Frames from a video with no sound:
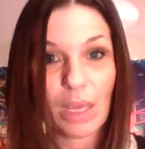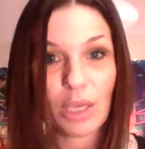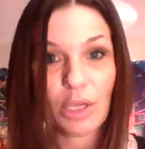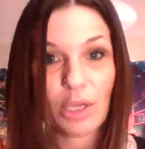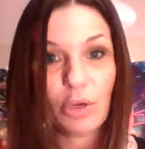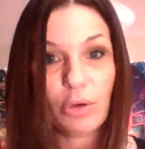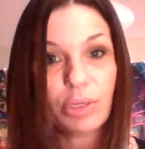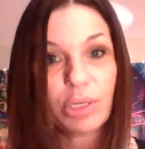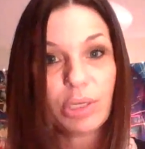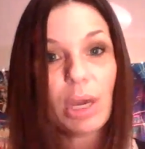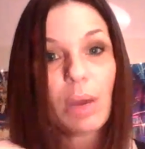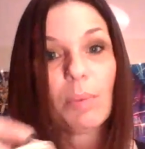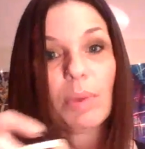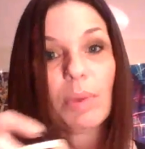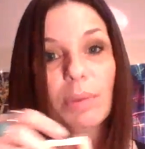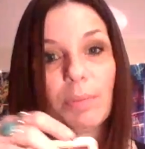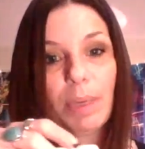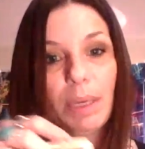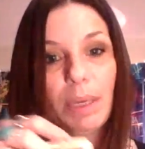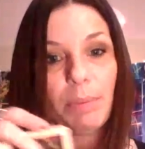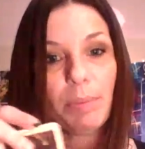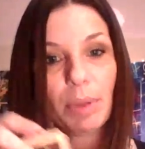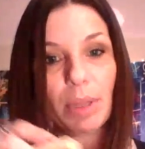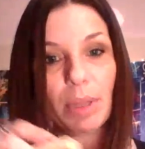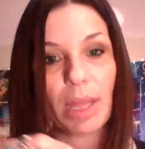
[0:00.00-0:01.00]
You're done with
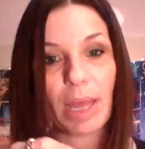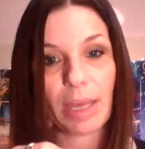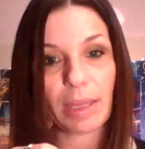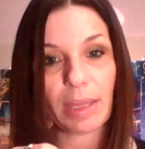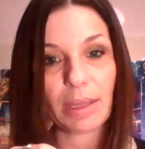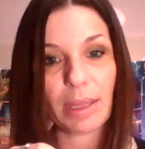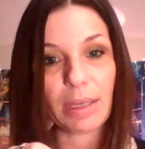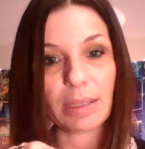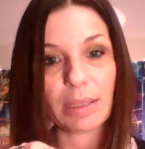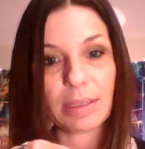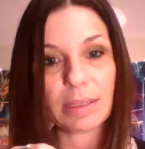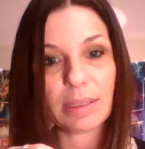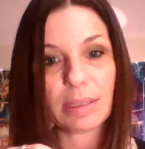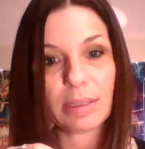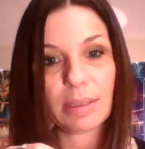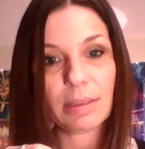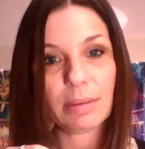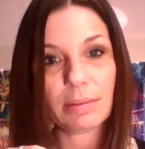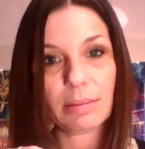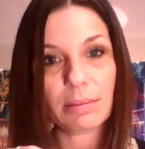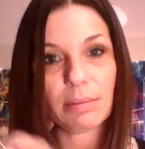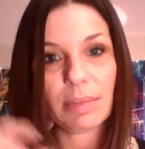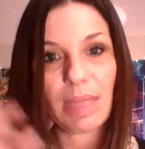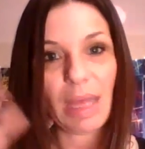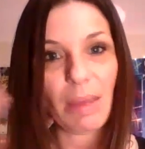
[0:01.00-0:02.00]
people like this
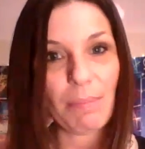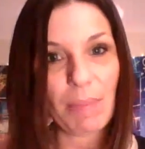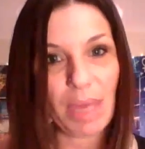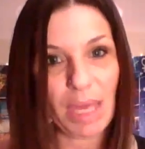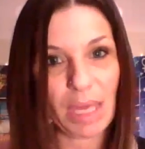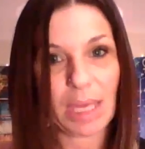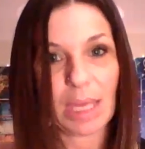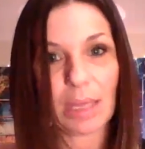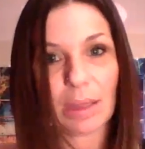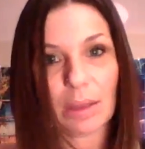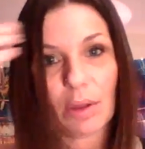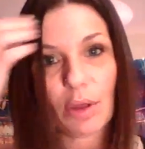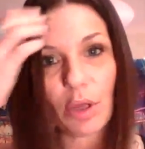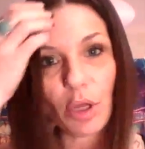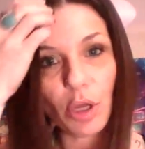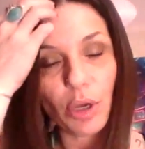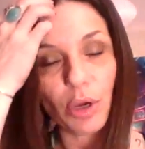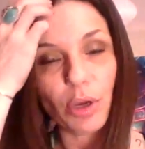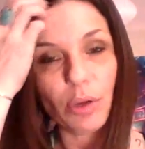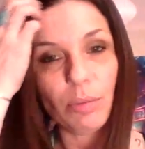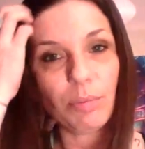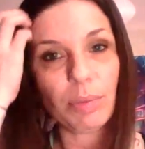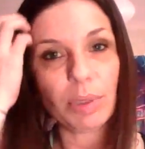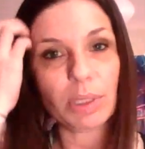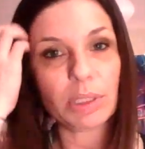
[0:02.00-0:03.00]
that make it look
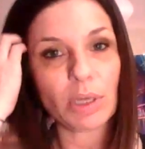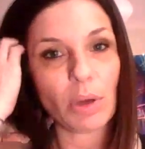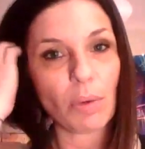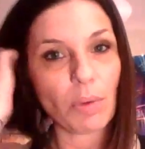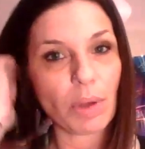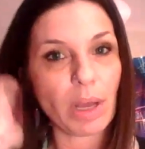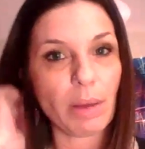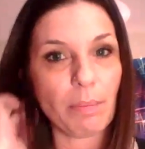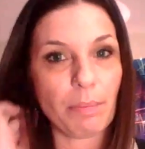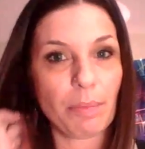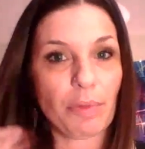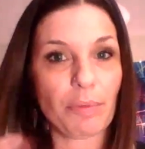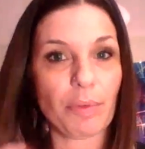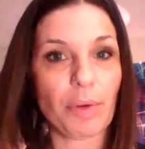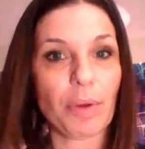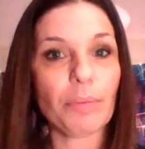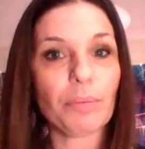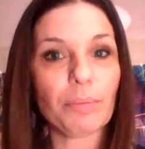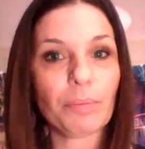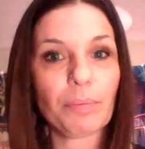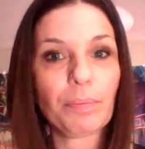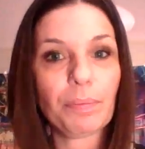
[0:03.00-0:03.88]
good, but don't come through.